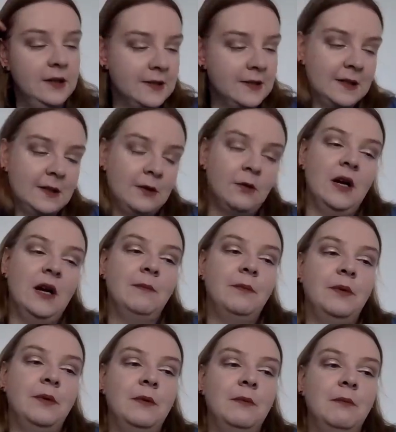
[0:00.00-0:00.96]

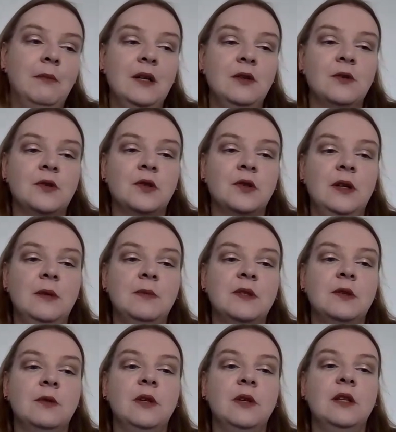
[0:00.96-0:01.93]
scrap
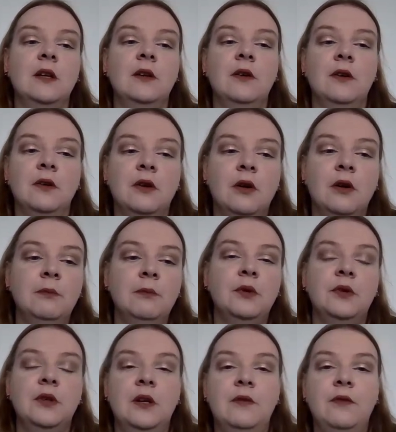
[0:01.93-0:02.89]
manuscripts written on
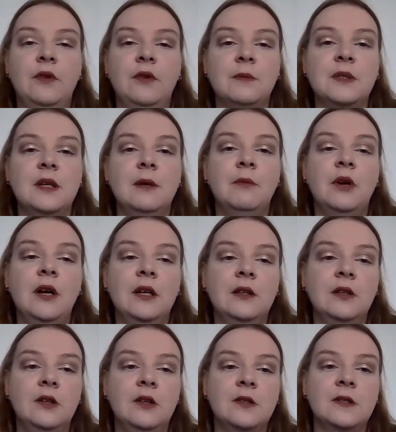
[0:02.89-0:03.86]
computer from some
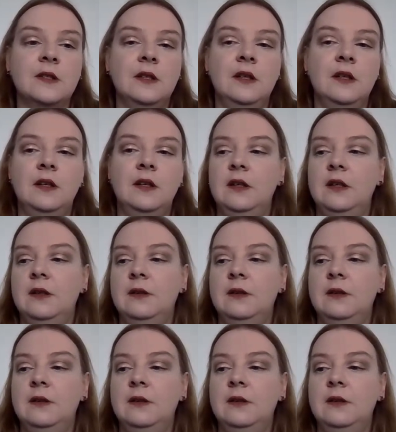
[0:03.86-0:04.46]
writers,